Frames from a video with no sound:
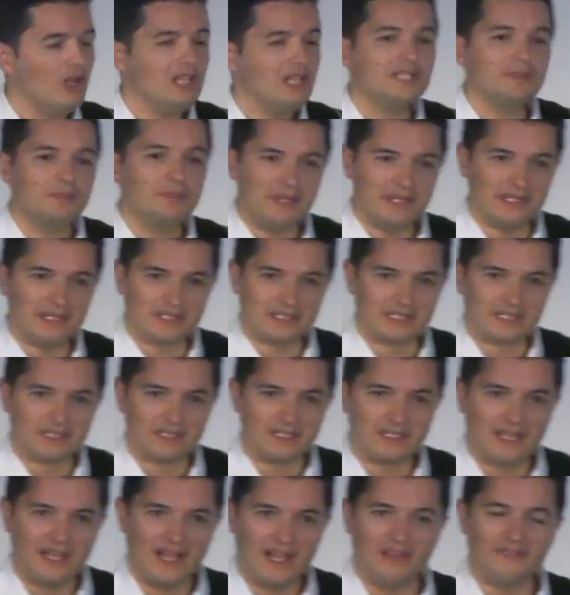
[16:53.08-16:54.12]
Oil
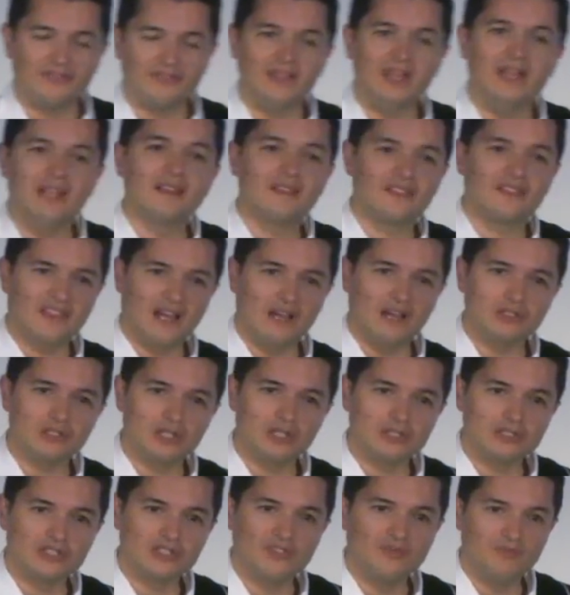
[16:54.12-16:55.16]
spills have killed
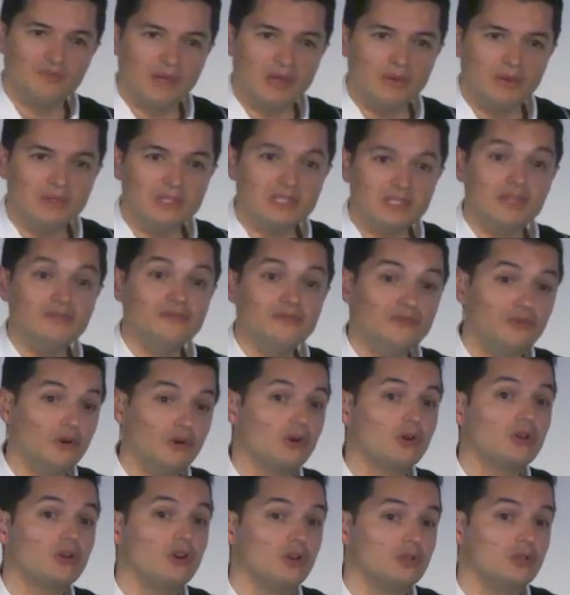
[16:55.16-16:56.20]
thousands of penguins in
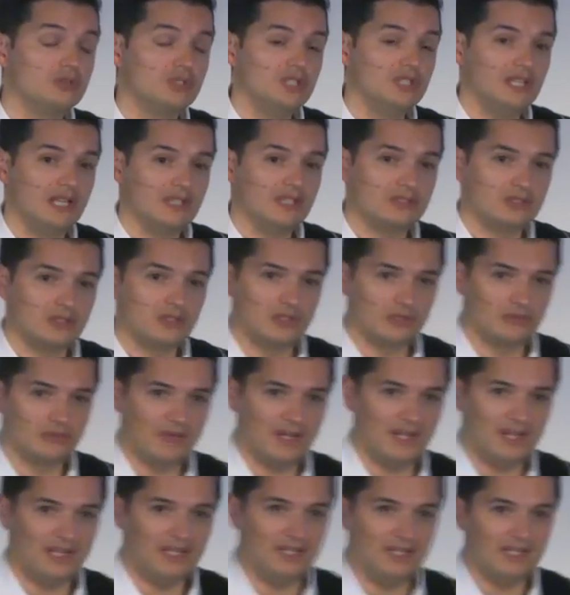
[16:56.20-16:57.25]
four continents
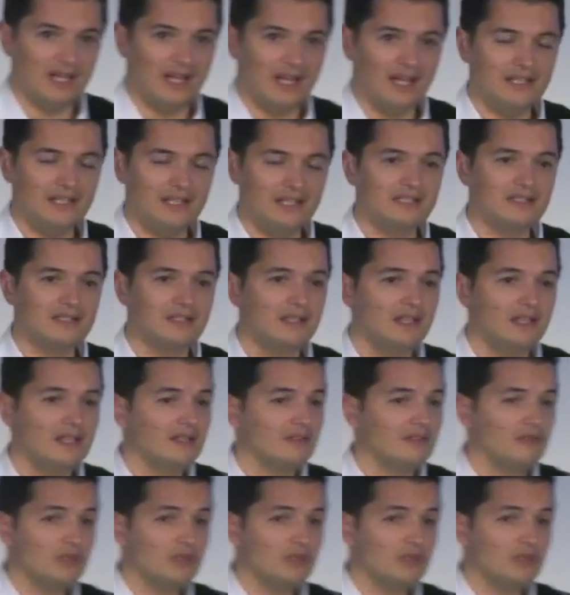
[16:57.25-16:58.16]
already and is